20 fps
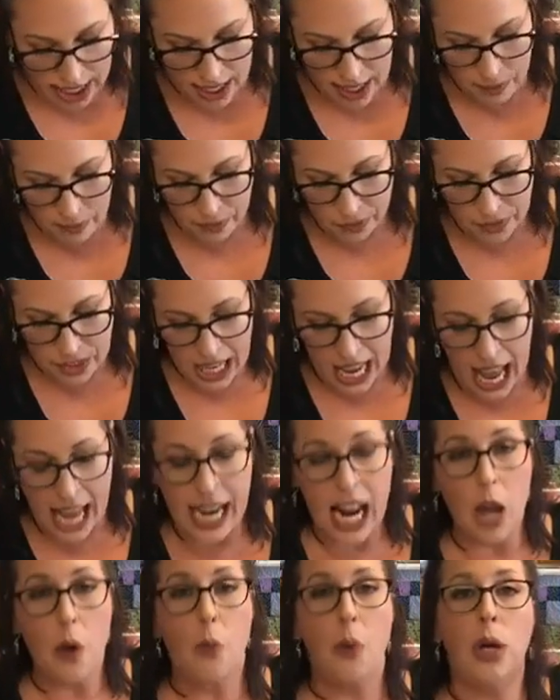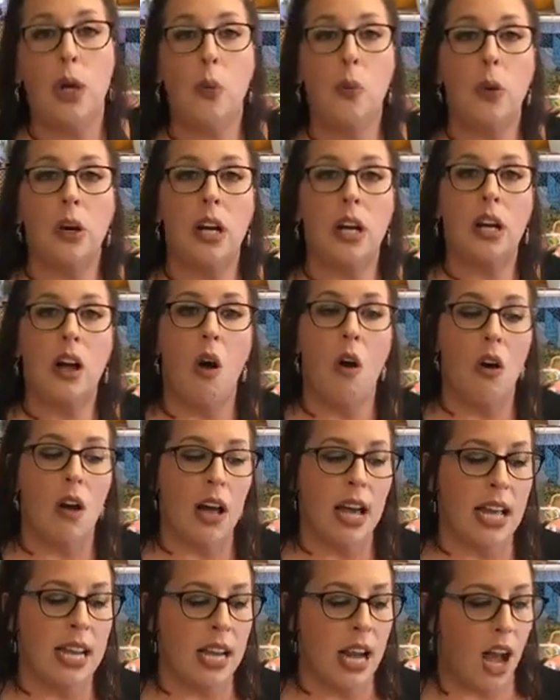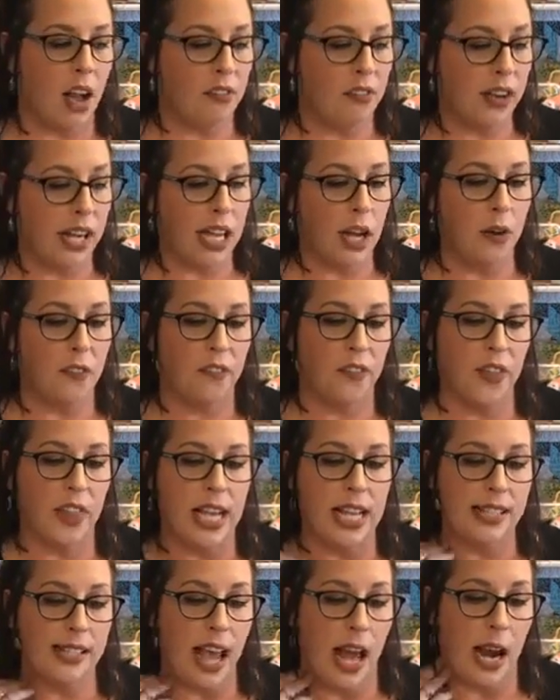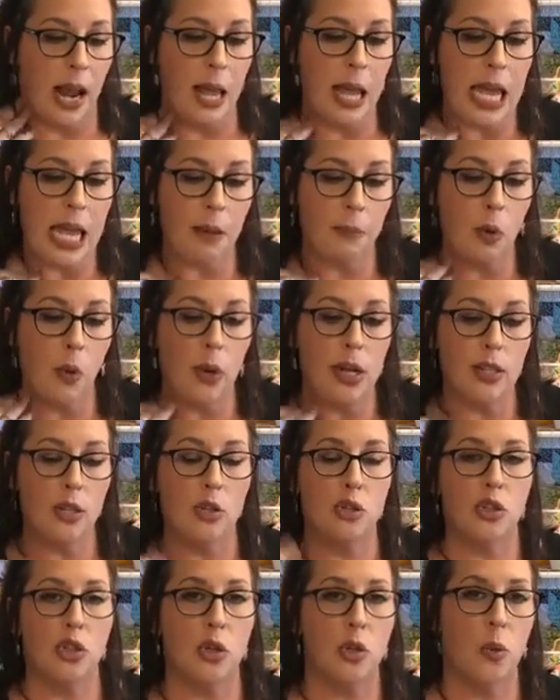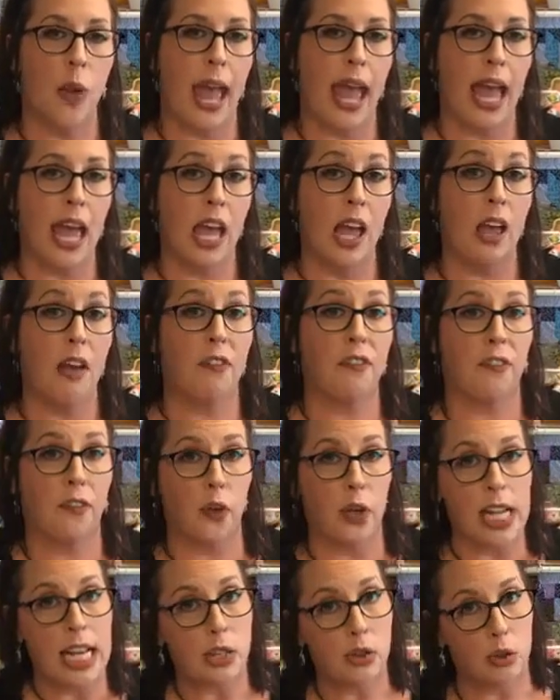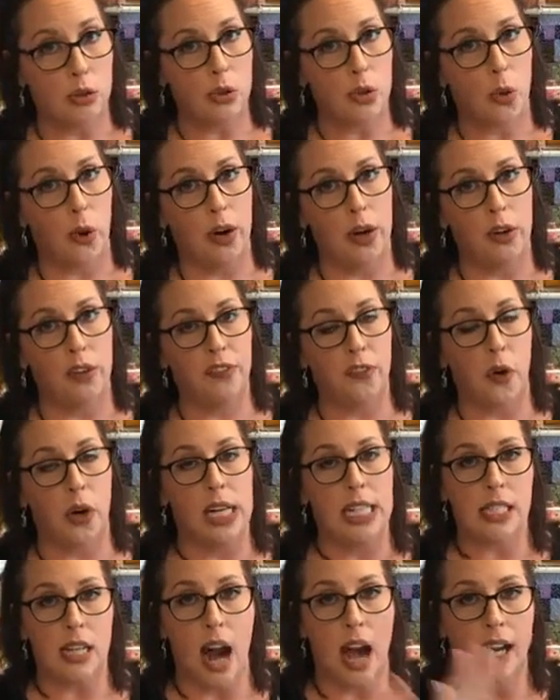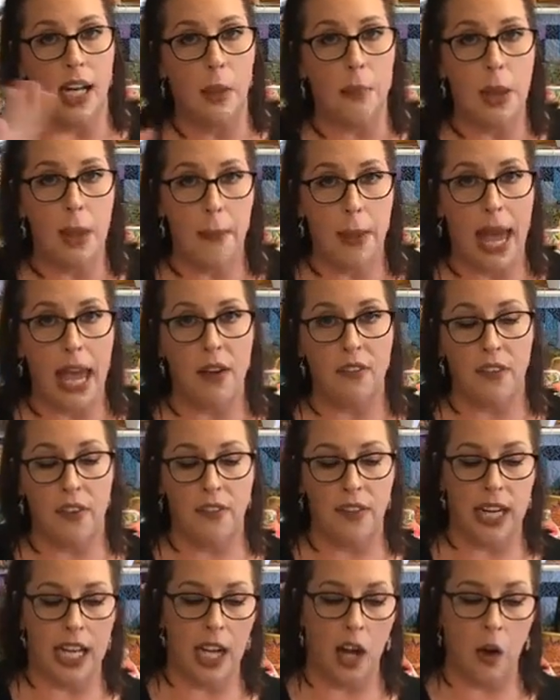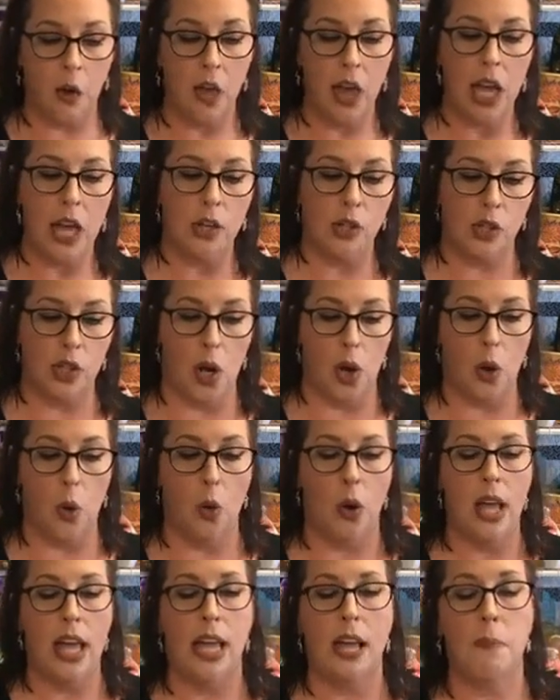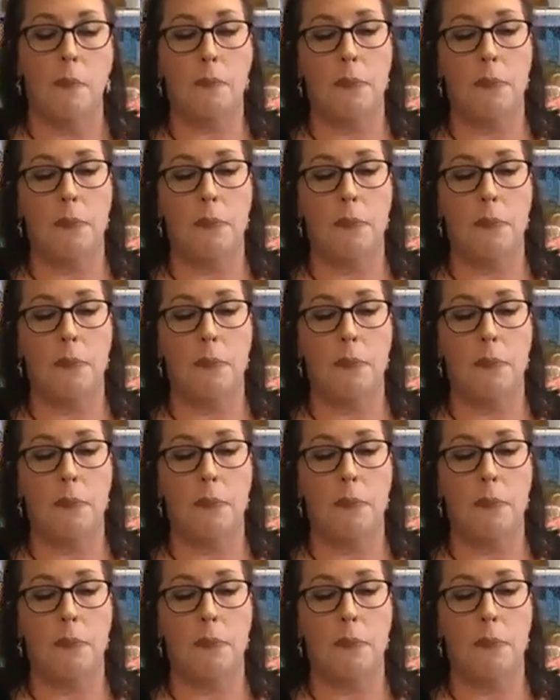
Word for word: I see so far. And I, I will work on a video for this, and I am going to do a free tutorial for it. It's not going to be a pay for video, so